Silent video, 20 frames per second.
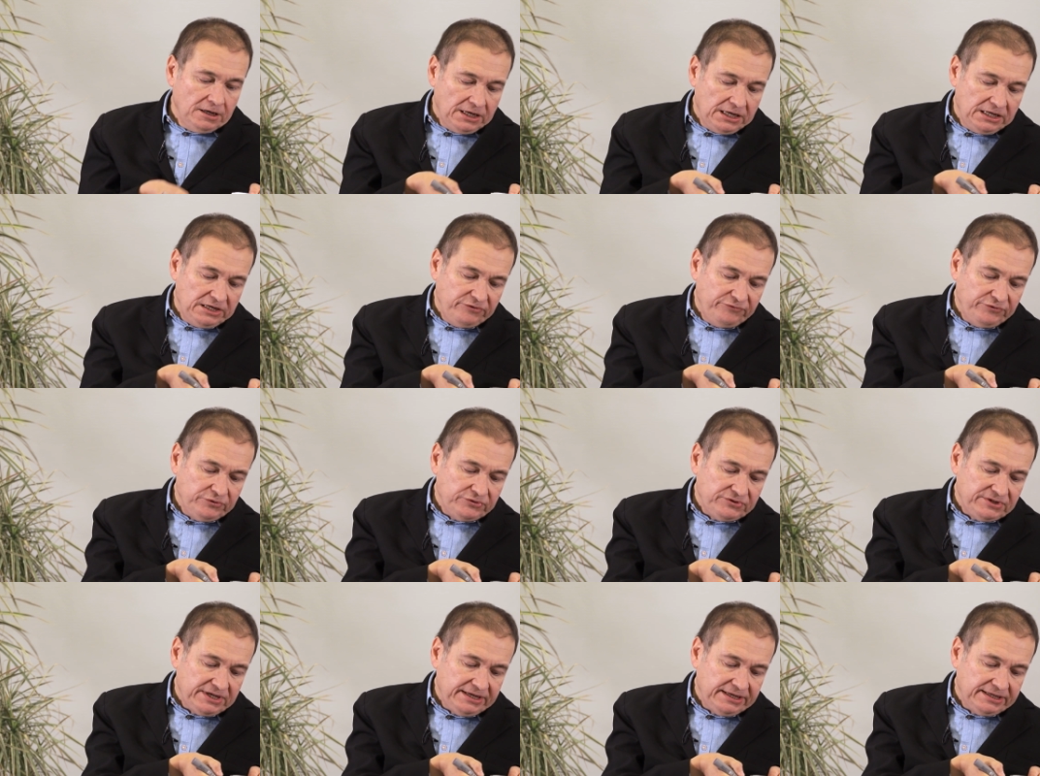And if you
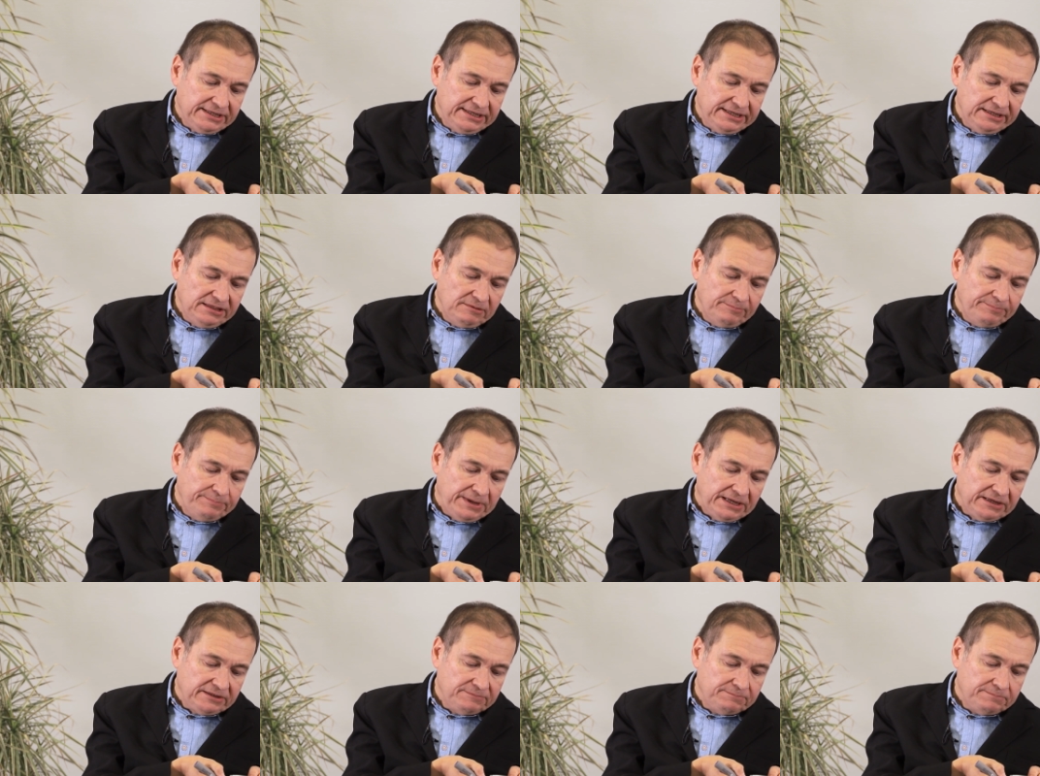take a little
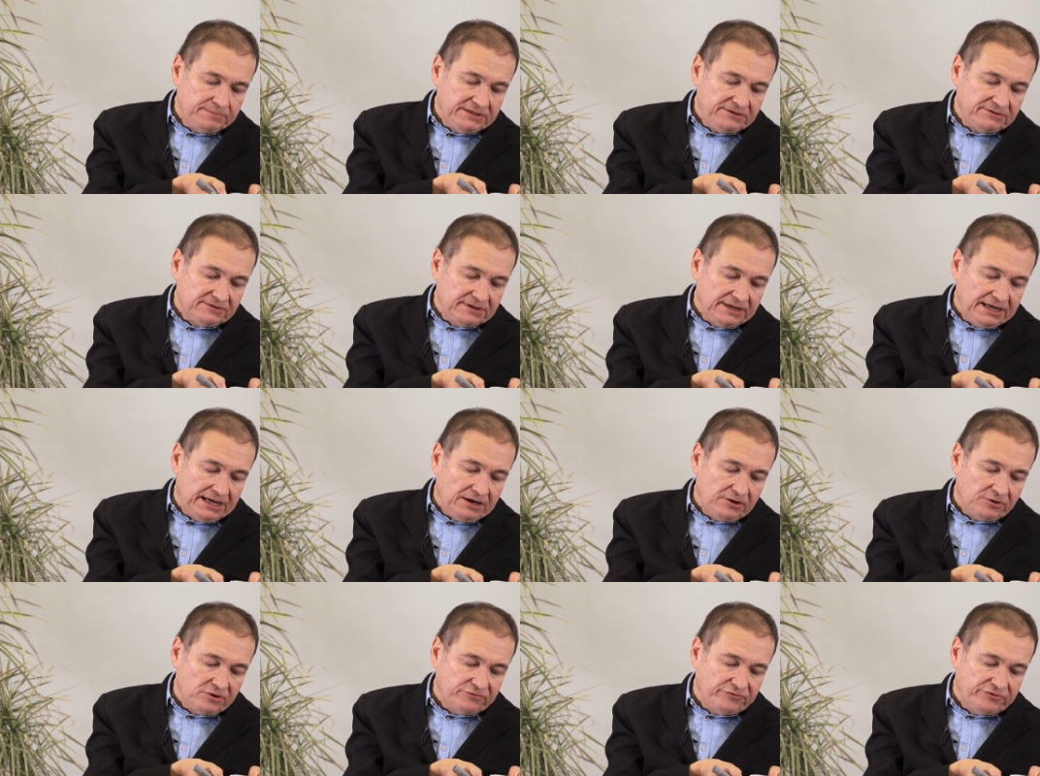bit, bit
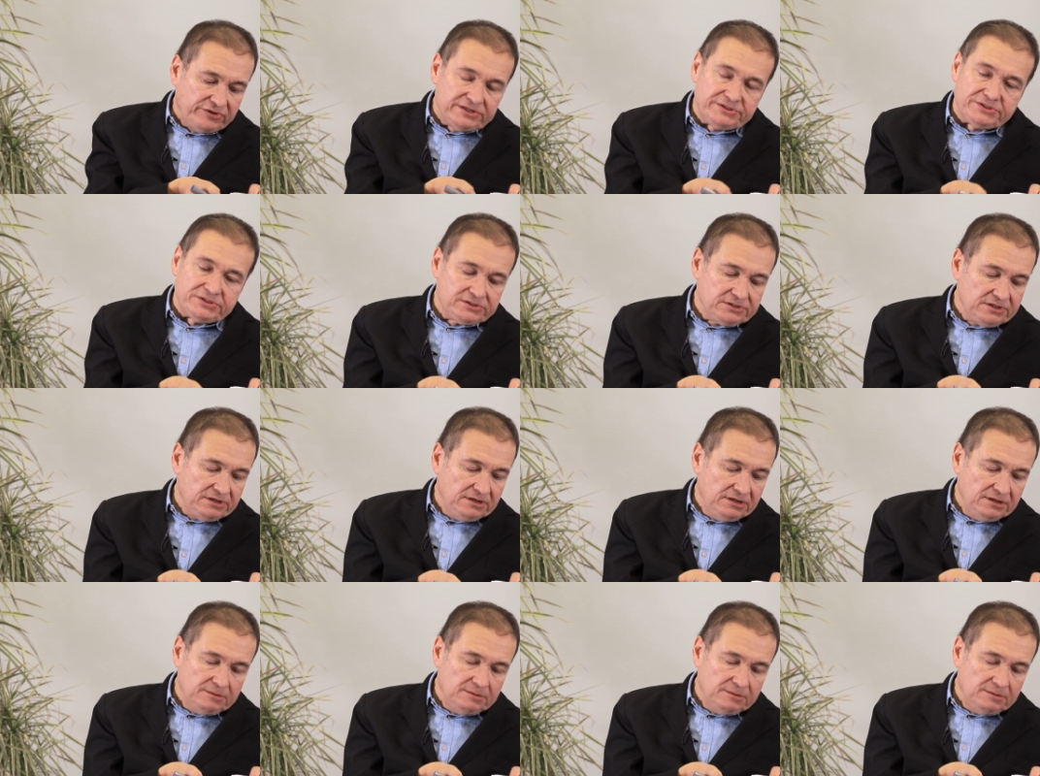out of this